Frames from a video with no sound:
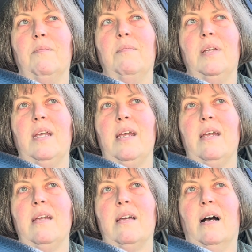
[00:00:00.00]

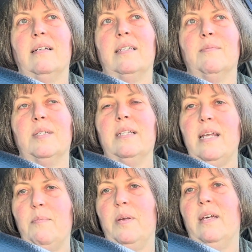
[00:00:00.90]
He got some
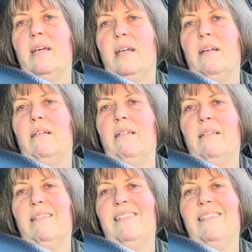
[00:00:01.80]
sleep in,